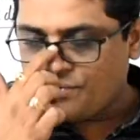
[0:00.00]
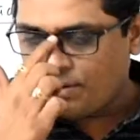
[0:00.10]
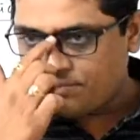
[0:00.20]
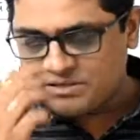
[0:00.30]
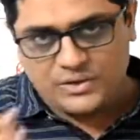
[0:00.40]

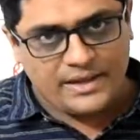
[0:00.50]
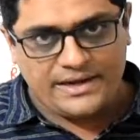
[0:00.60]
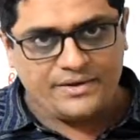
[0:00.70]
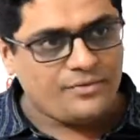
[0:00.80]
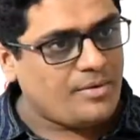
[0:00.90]
from the soil
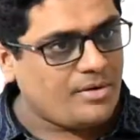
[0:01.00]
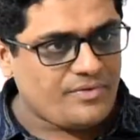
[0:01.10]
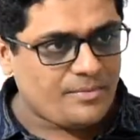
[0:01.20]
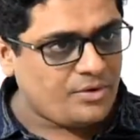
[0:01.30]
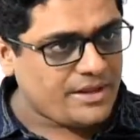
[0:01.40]
in a form of
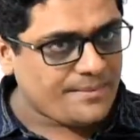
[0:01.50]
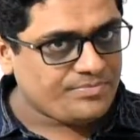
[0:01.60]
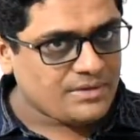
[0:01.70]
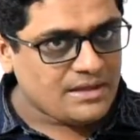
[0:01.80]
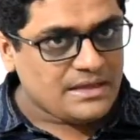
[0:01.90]

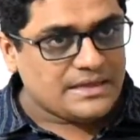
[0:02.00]
ammonia.